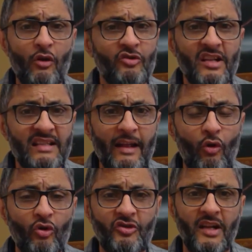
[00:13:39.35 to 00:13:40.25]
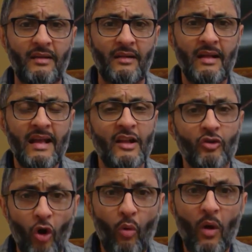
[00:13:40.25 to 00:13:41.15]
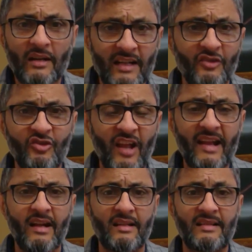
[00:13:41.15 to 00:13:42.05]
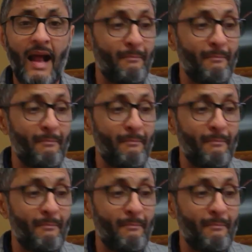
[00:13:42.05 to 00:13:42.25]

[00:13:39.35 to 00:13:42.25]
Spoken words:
just like Ocean. No one can shake us.